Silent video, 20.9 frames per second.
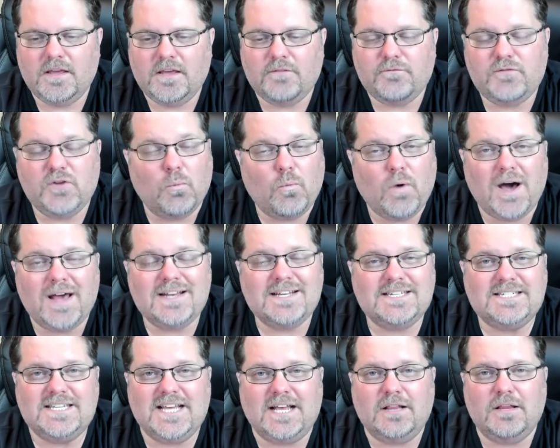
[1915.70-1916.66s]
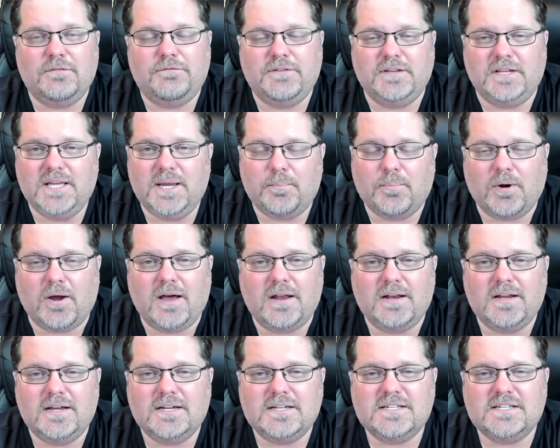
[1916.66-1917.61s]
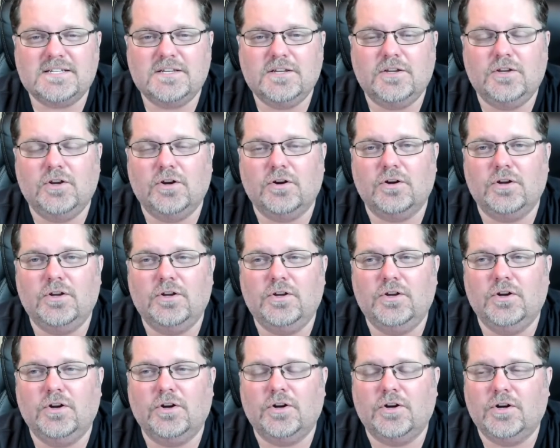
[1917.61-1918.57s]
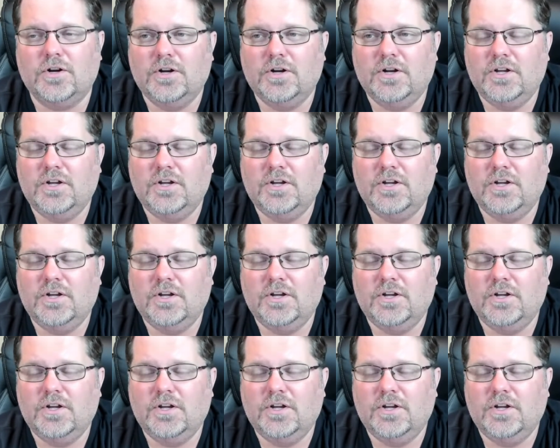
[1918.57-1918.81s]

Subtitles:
If you want to sell affiliate products, your